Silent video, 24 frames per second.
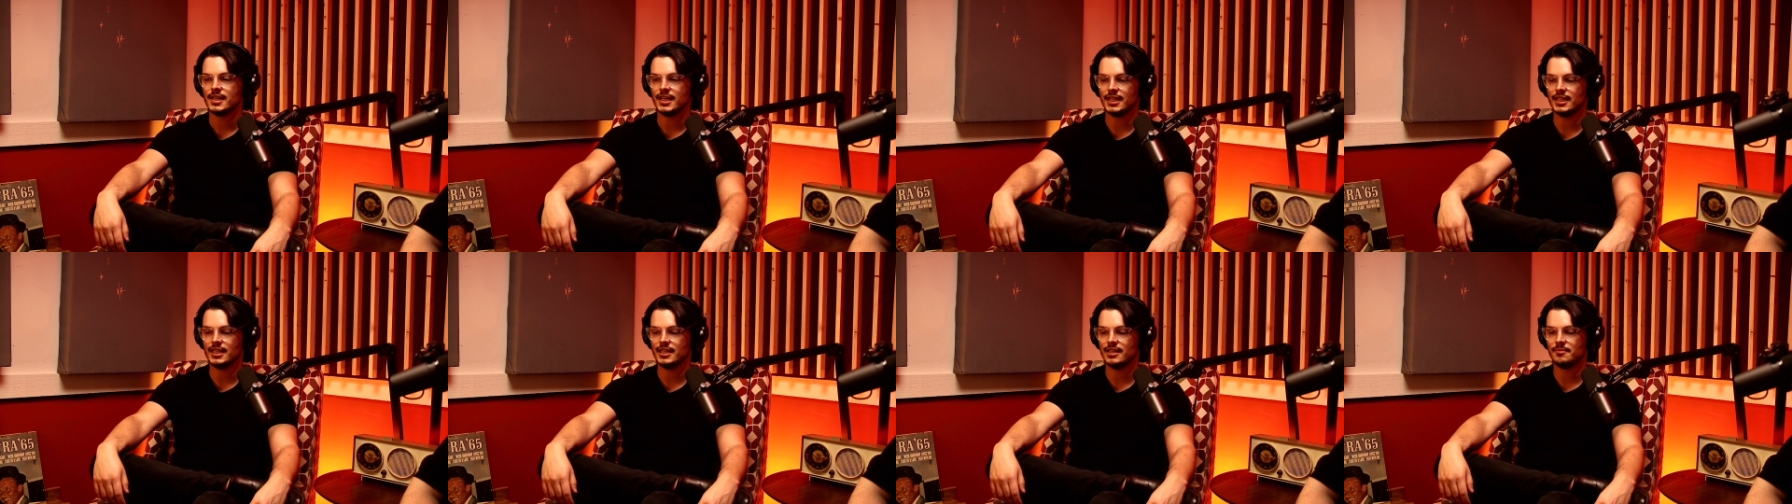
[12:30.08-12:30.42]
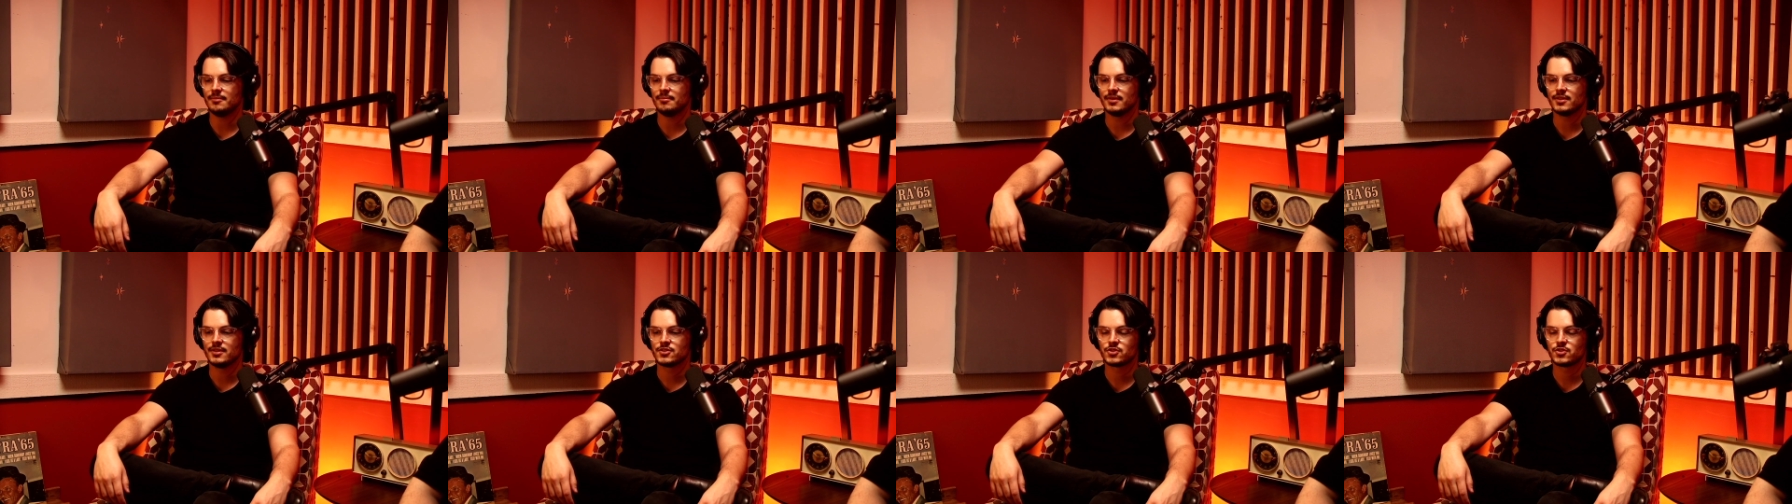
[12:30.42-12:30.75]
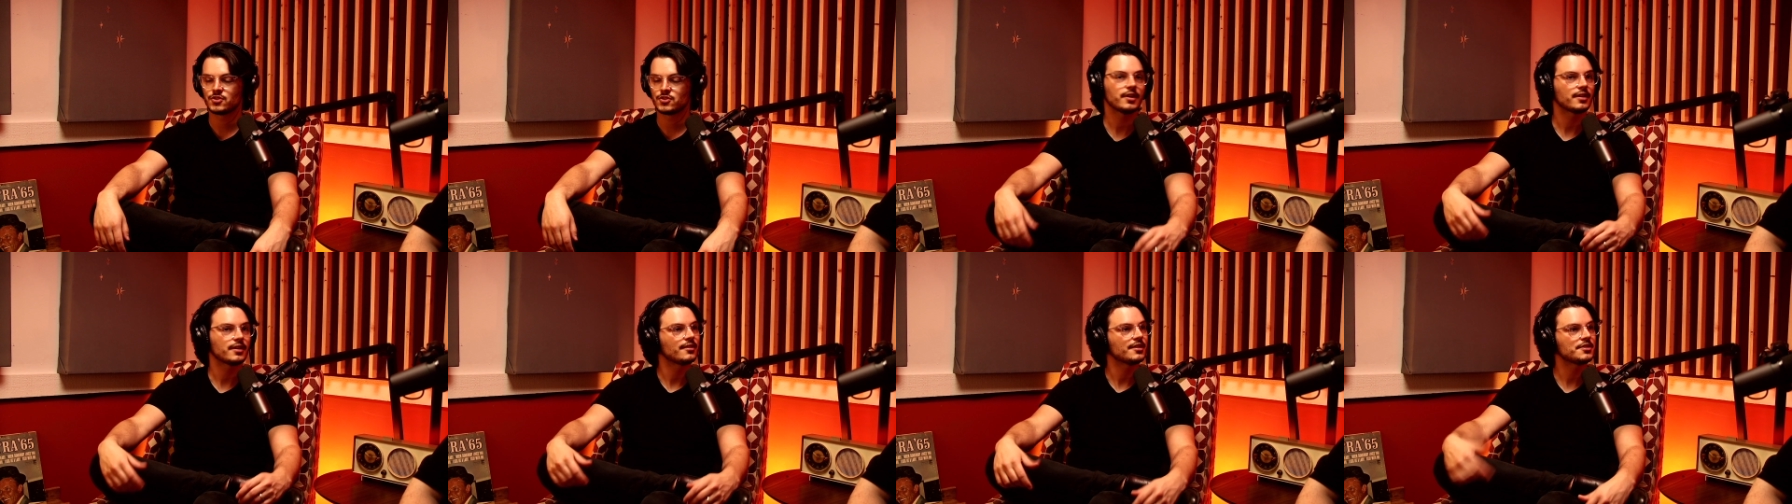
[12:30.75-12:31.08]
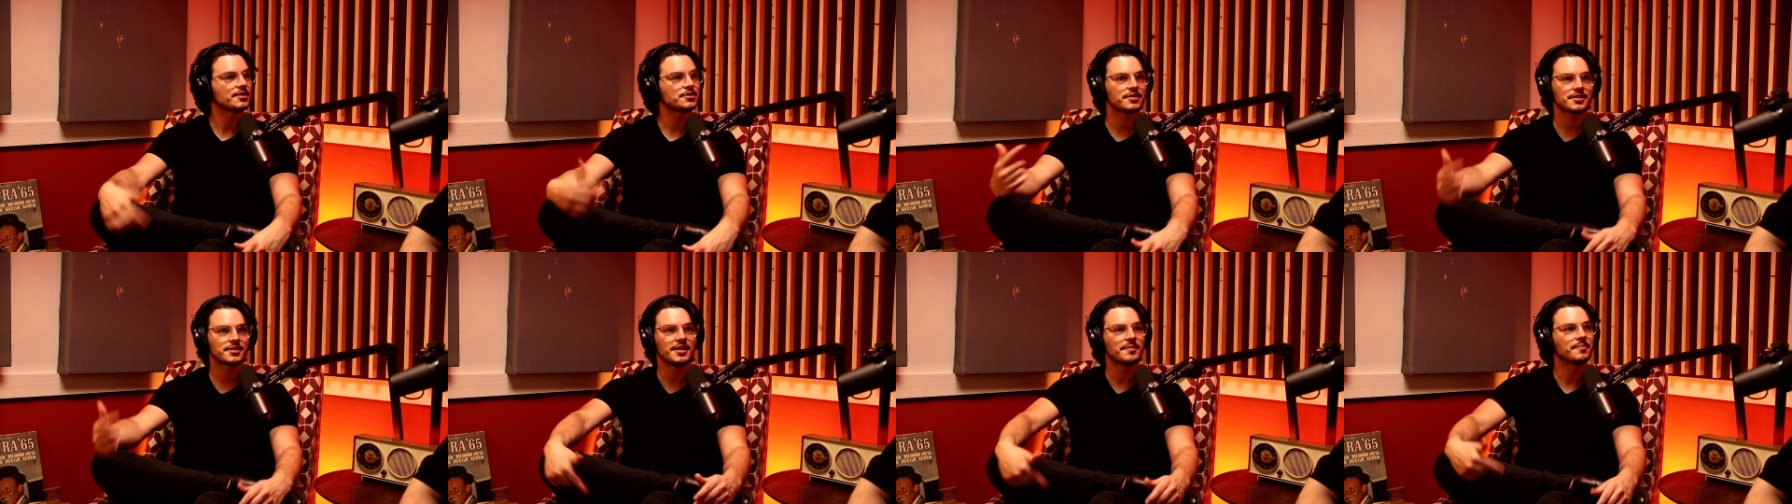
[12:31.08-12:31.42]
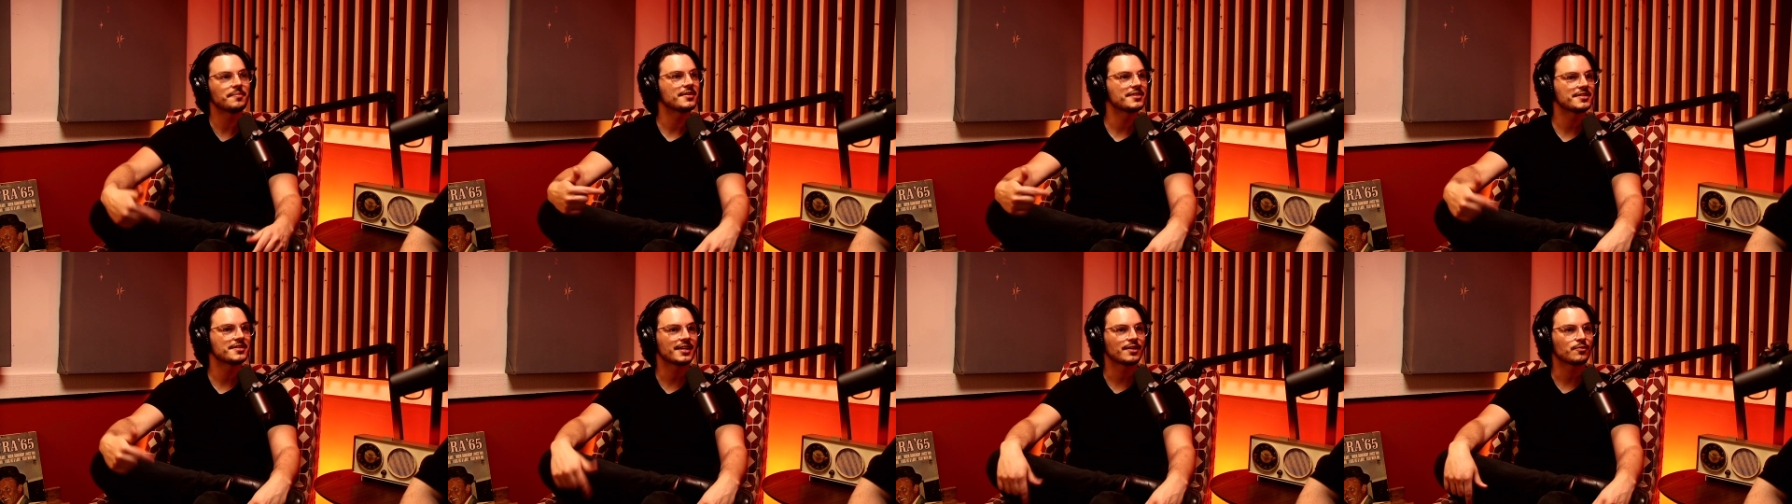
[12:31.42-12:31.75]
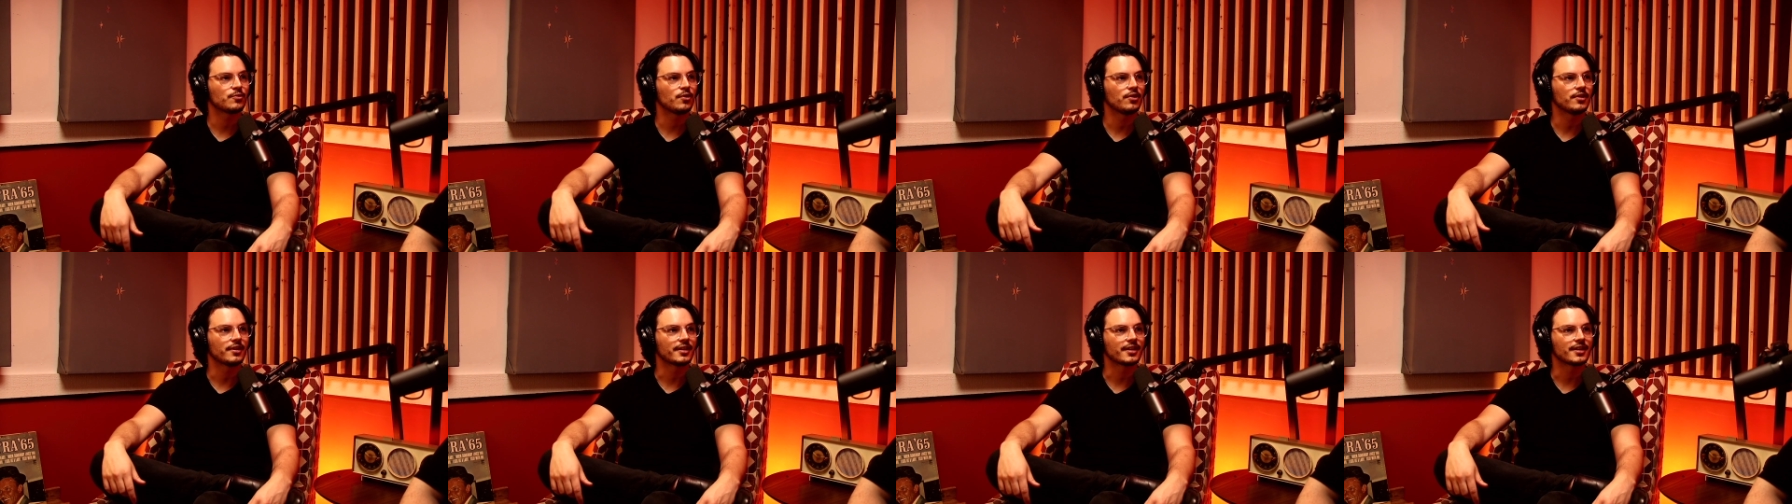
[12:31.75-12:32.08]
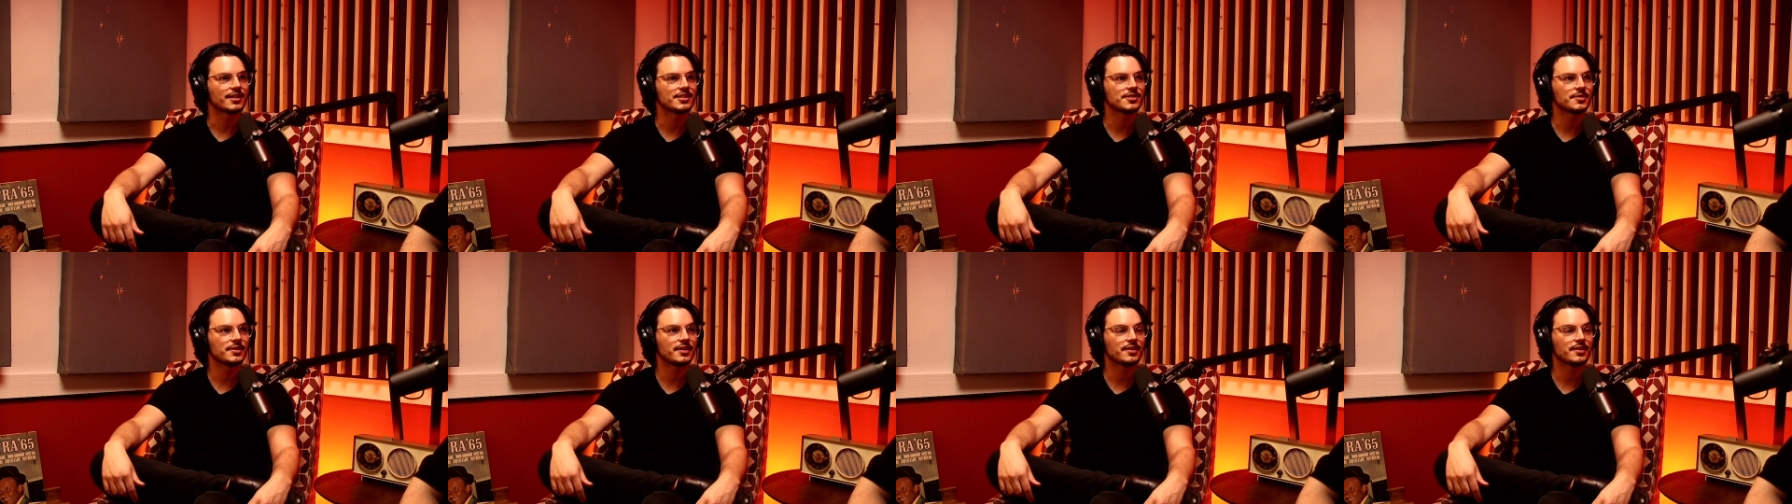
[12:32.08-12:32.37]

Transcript: So look, let's just keep this thing rolling because